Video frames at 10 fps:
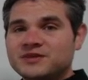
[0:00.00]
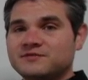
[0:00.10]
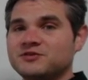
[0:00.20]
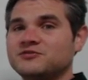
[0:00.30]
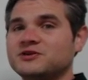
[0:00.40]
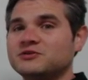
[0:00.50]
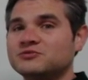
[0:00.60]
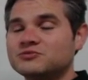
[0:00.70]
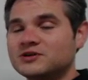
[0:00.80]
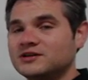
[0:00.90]
if you feel
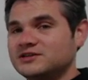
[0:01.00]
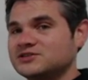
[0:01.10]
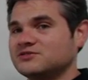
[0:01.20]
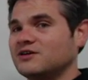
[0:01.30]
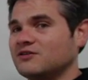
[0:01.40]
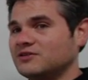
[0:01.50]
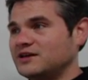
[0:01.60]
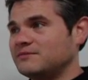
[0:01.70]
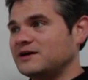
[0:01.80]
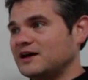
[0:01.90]
really
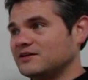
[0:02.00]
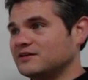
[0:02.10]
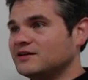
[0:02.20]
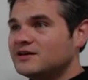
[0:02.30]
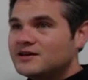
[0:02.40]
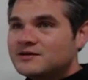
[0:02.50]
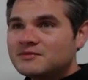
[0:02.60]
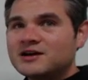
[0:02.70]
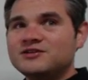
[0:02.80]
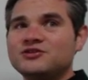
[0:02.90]
strongly about it.
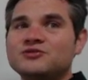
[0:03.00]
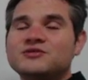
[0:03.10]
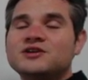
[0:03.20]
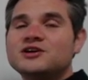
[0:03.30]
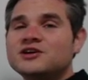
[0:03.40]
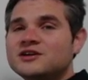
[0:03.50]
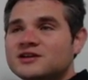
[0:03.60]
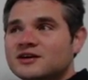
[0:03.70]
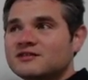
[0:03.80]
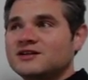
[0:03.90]
But you
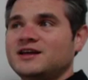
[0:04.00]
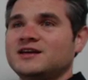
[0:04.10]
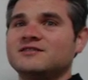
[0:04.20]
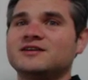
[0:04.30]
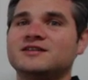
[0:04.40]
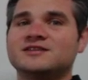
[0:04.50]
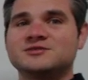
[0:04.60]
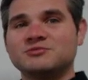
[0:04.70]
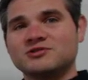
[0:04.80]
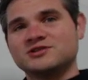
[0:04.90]
could go to England.
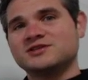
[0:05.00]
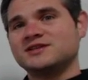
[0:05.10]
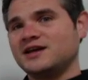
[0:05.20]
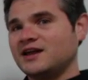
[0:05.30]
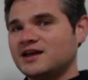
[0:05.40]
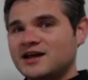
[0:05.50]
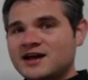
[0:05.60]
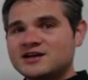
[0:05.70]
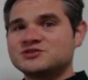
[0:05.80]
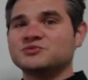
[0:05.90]
That's more just like
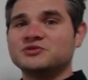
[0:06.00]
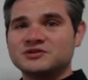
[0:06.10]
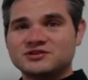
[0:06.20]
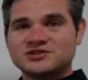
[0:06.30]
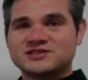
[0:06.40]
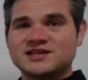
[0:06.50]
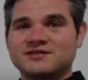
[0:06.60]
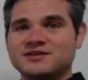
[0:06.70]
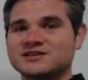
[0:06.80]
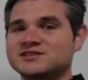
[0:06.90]
casual. You're just
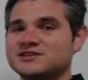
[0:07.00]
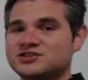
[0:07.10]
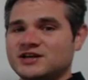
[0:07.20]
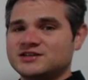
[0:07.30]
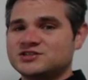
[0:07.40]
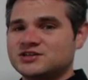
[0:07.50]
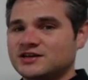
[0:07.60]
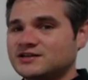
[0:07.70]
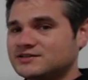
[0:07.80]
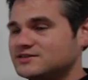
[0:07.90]
giving
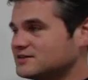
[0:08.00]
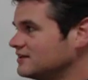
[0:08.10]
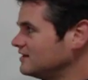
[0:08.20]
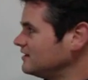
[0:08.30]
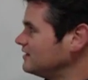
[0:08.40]
suggestions.